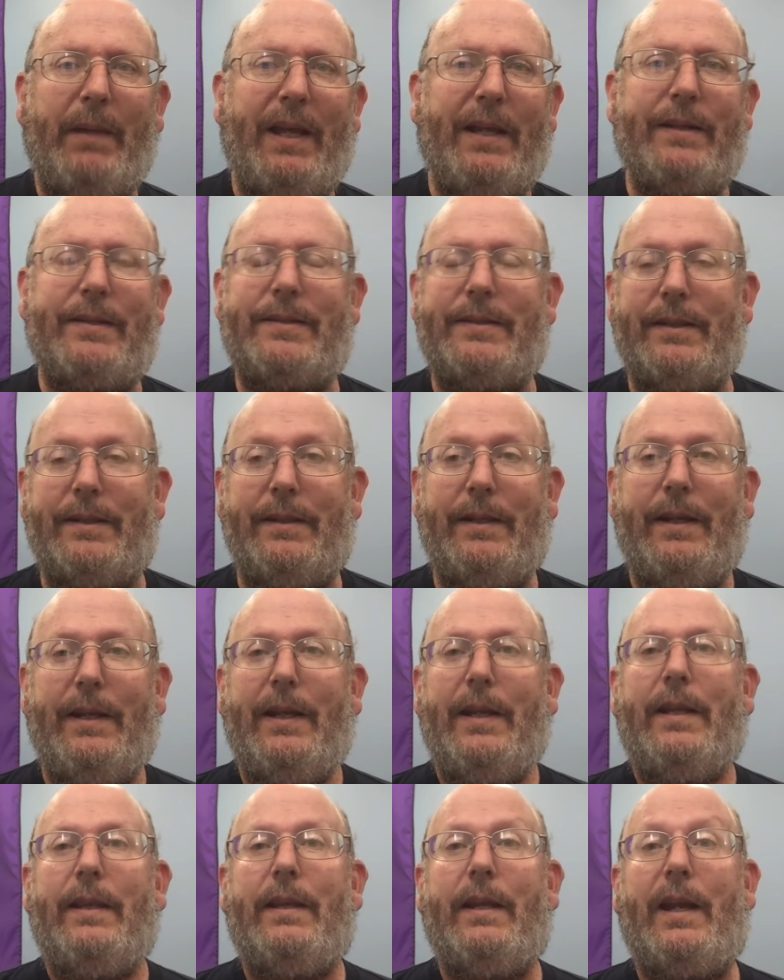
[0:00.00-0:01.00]

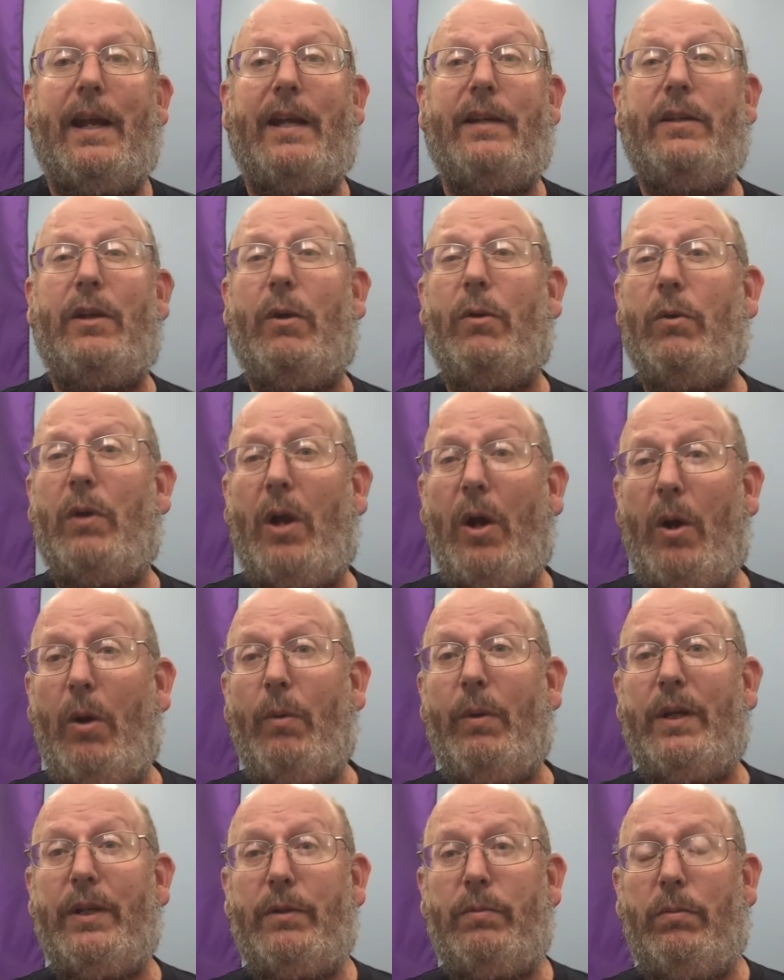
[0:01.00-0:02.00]
medicine that I don't
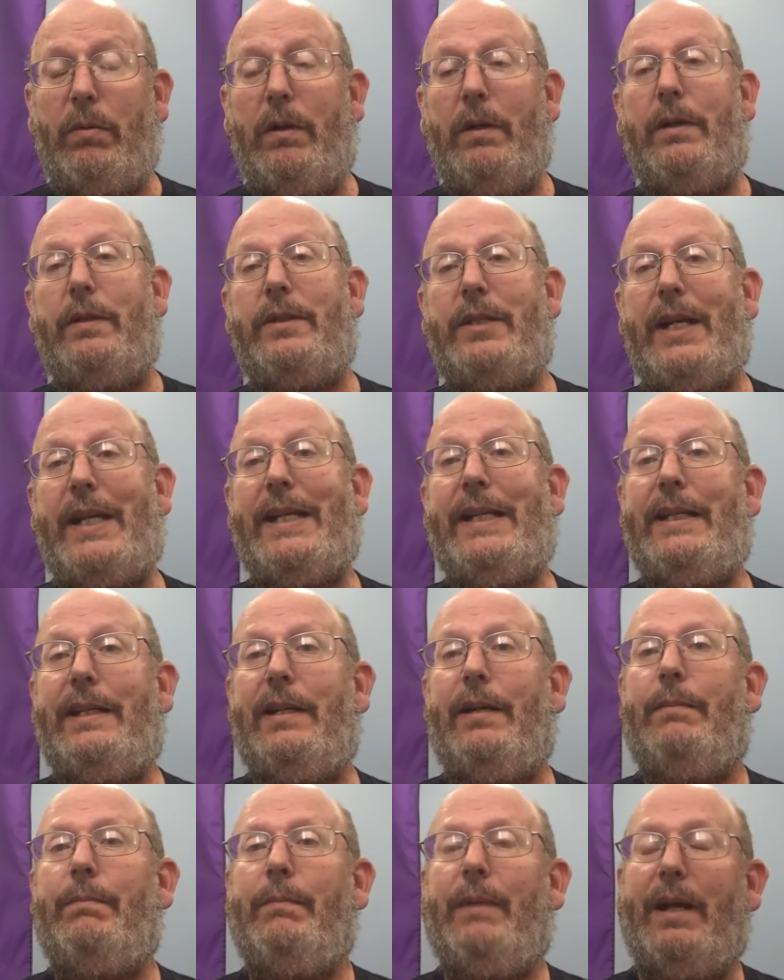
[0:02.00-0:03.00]
always want to
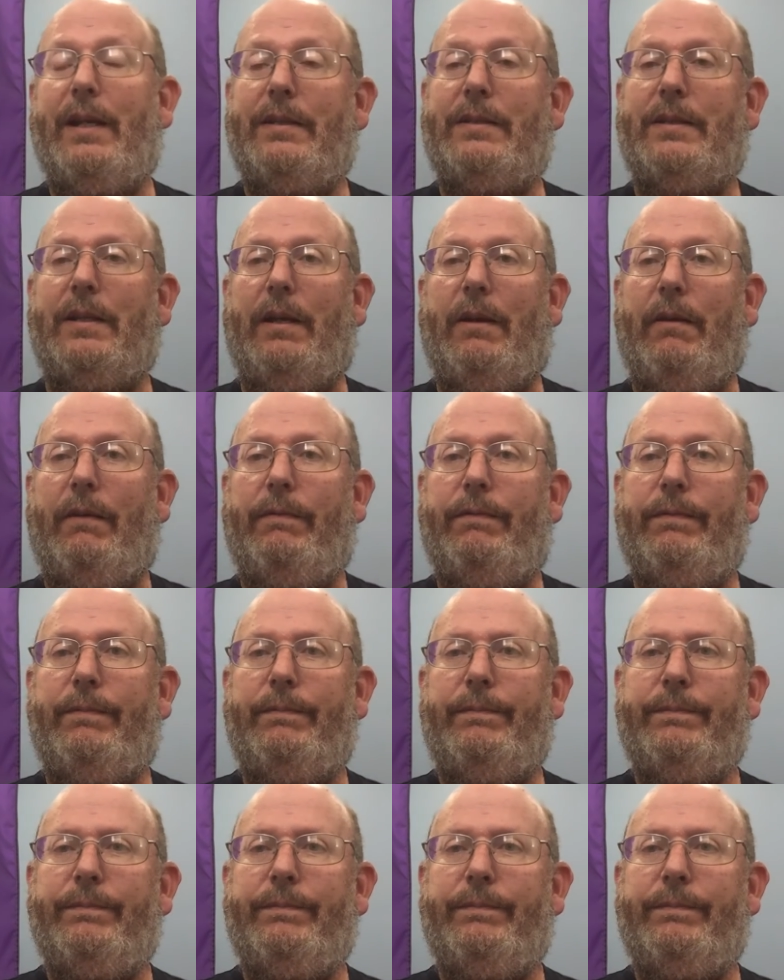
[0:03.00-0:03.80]
take myself.